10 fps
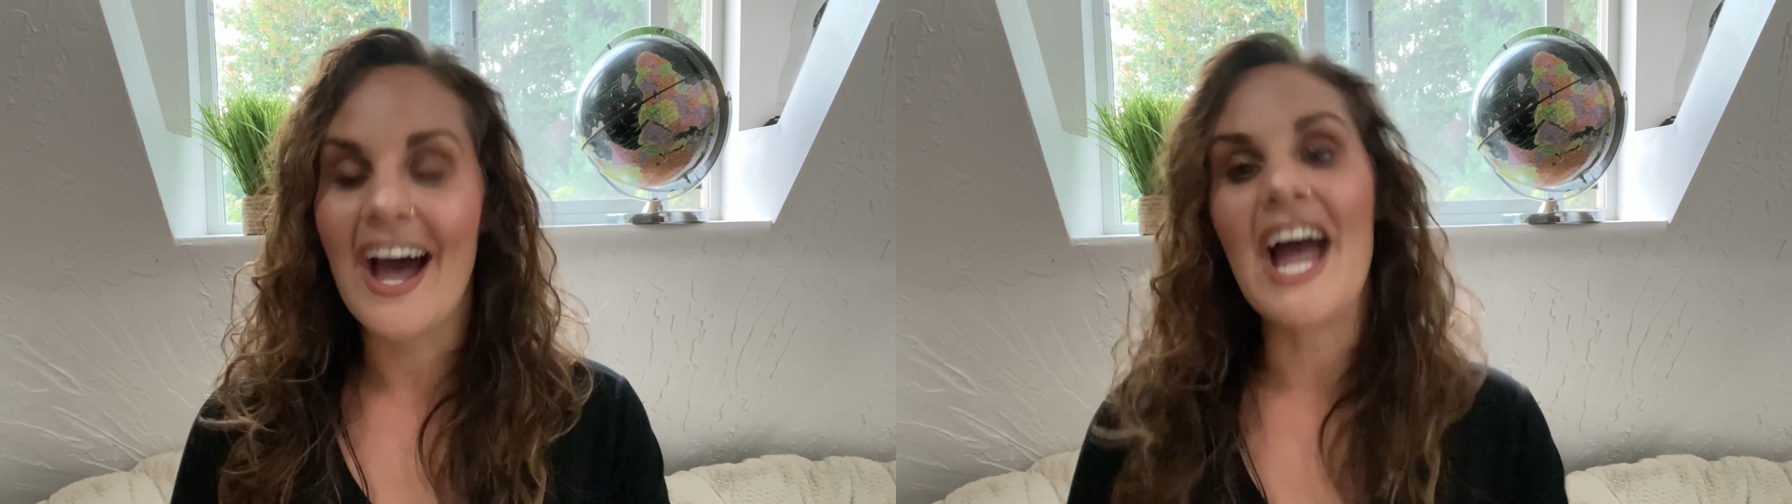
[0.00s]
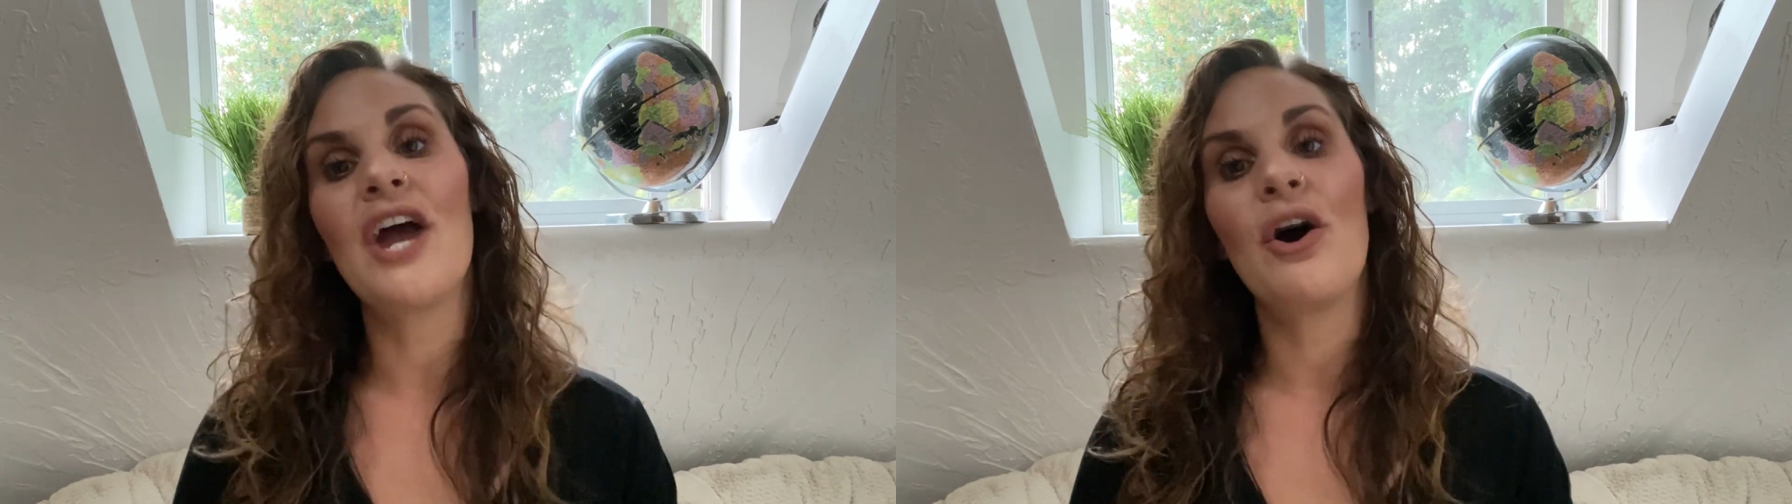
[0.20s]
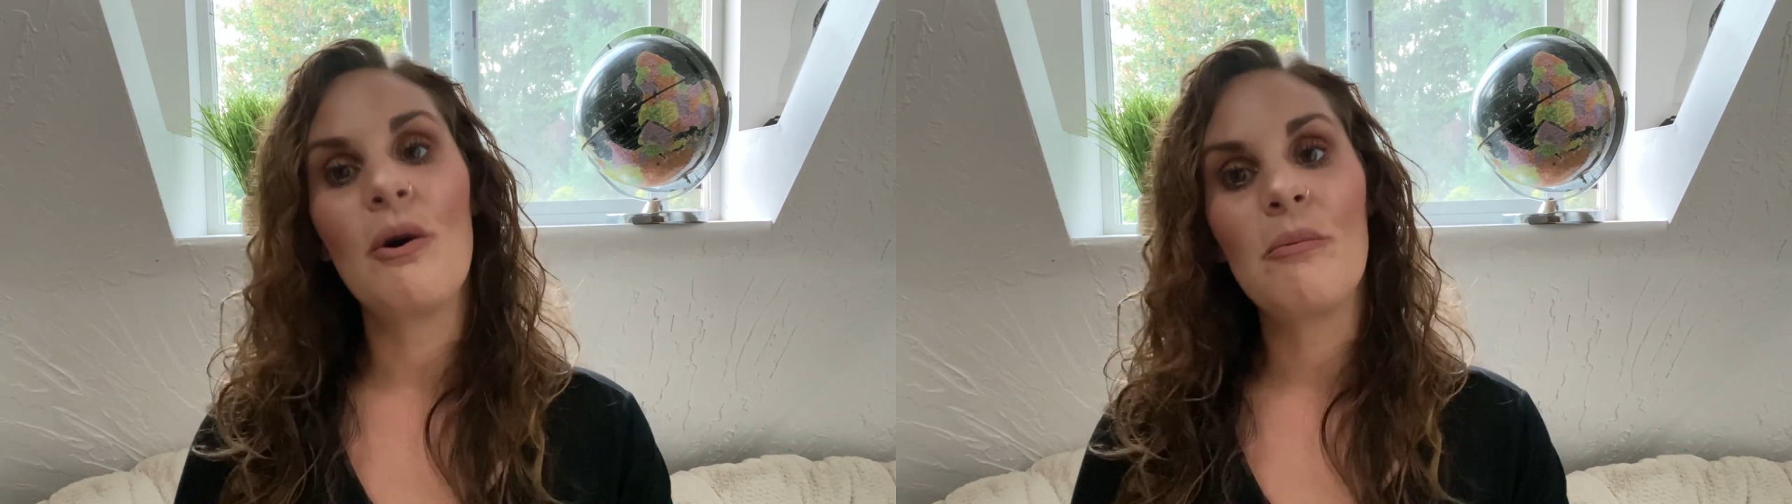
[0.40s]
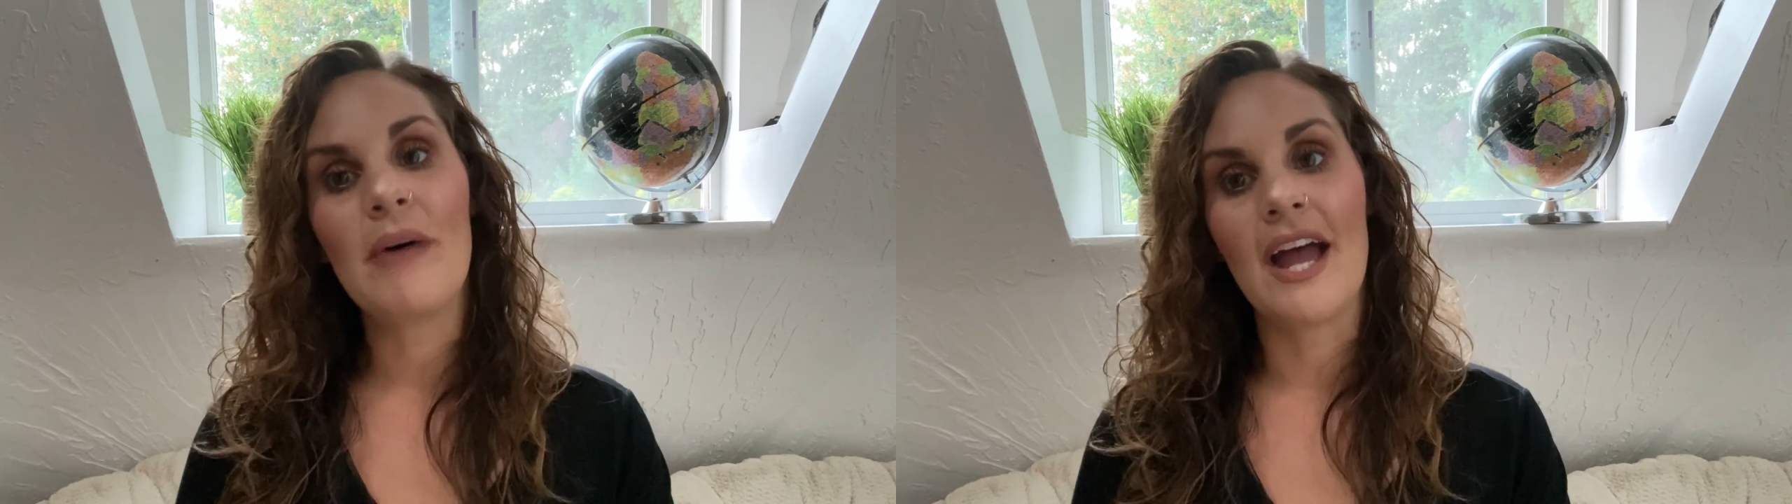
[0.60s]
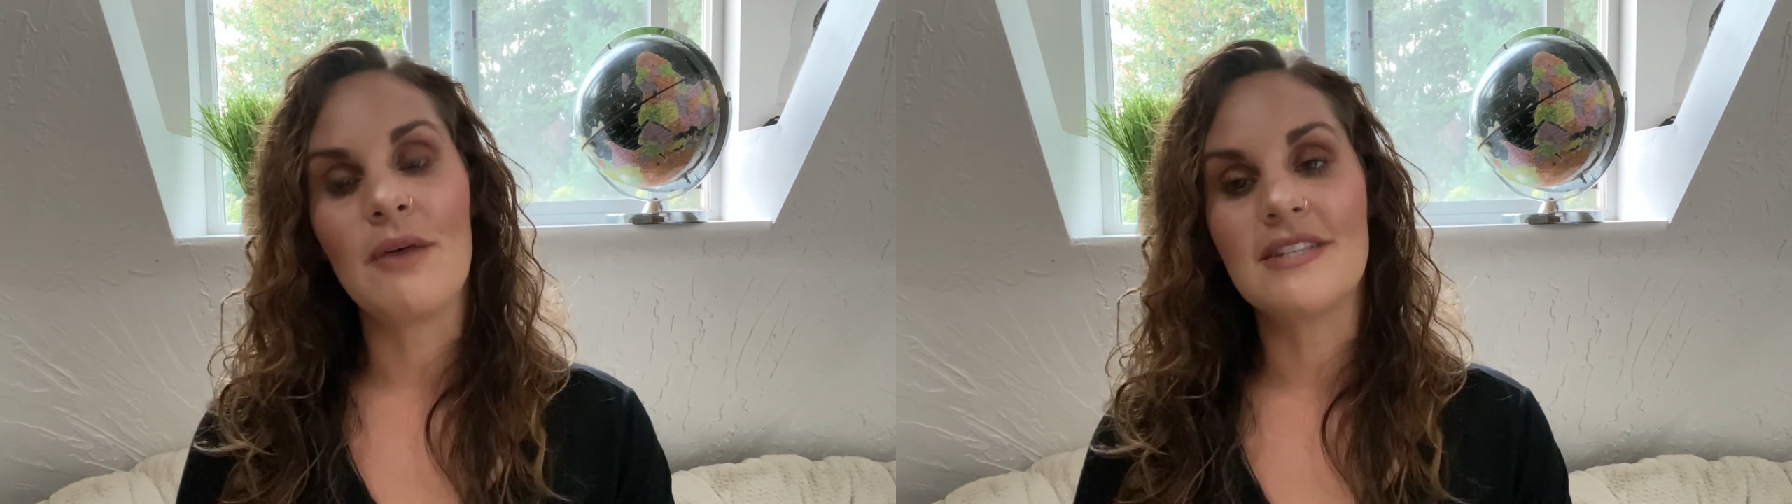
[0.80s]
I hope
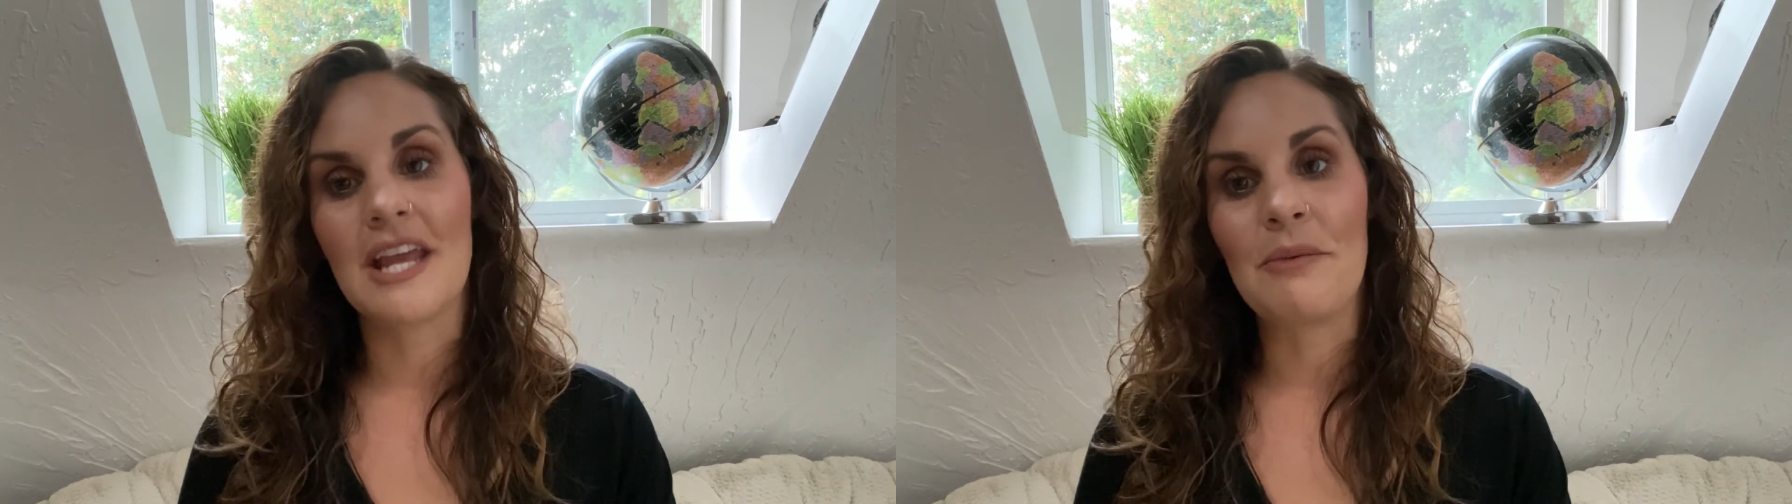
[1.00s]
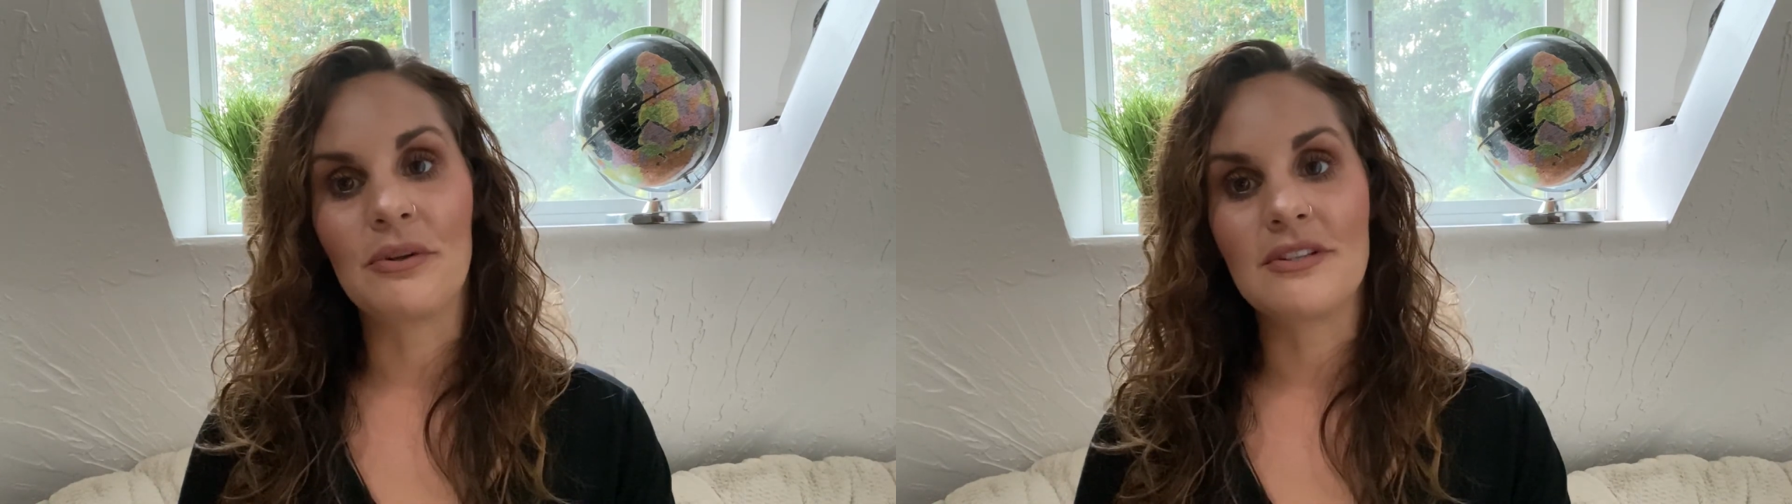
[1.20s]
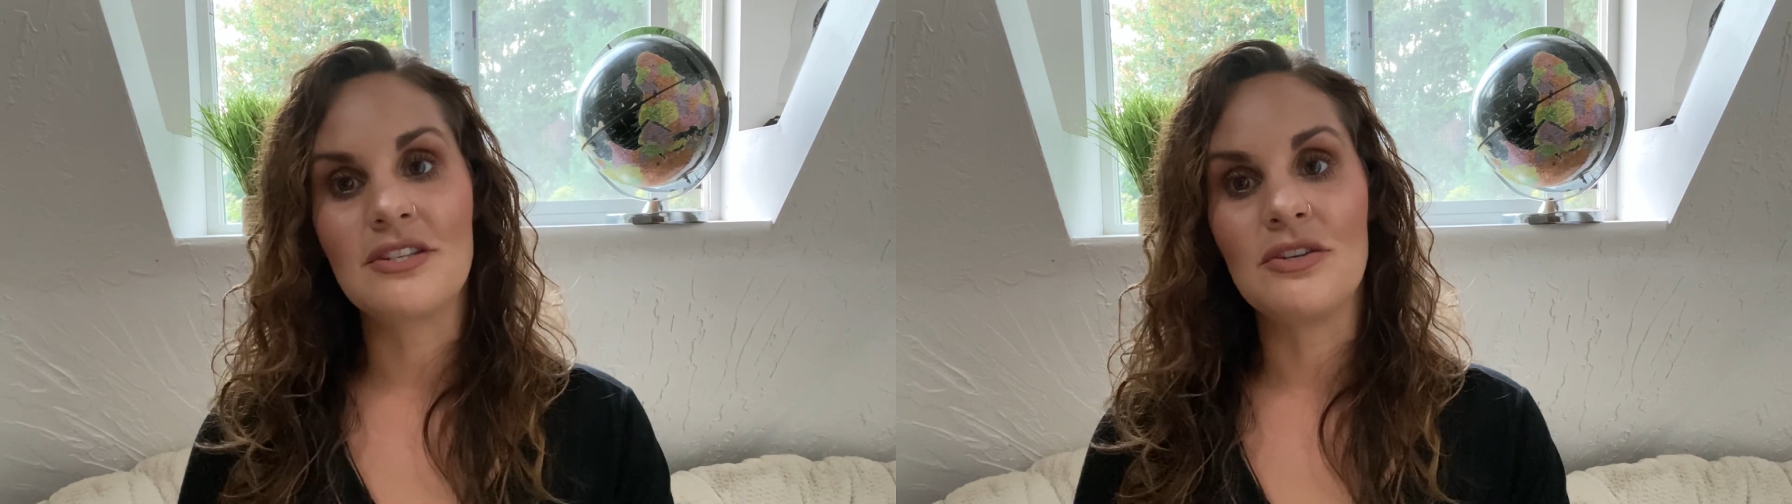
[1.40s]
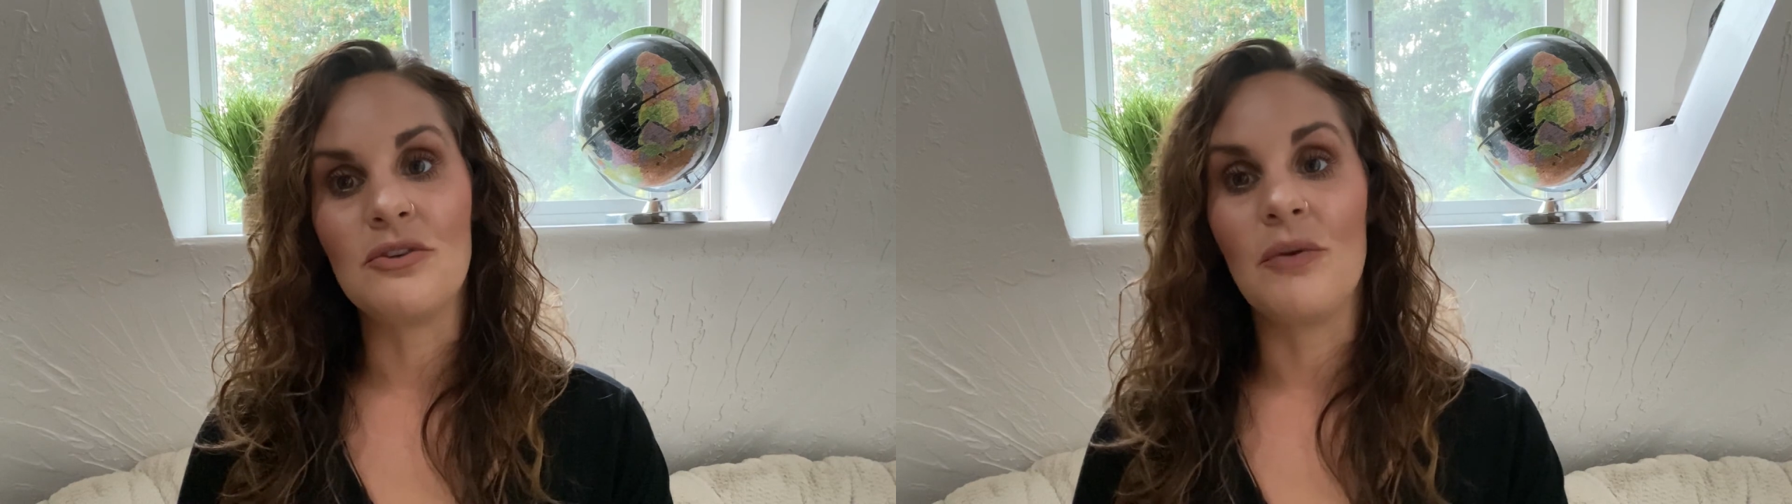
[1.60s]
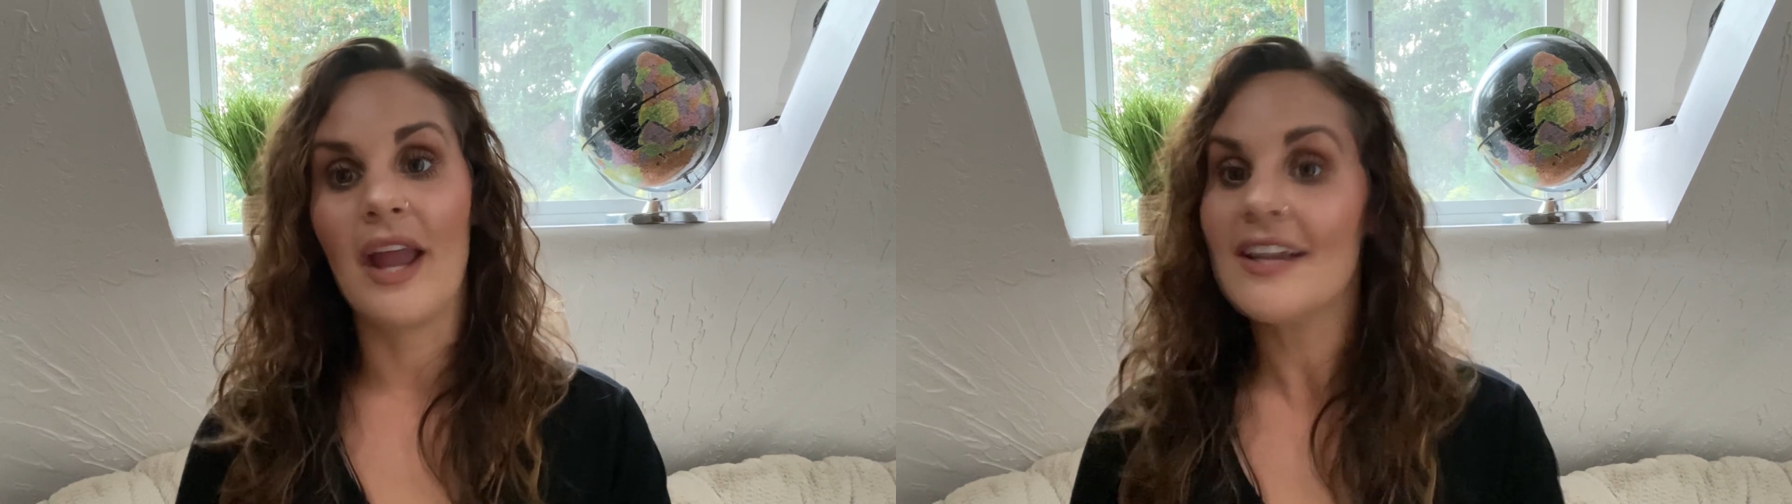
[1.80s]
I was able to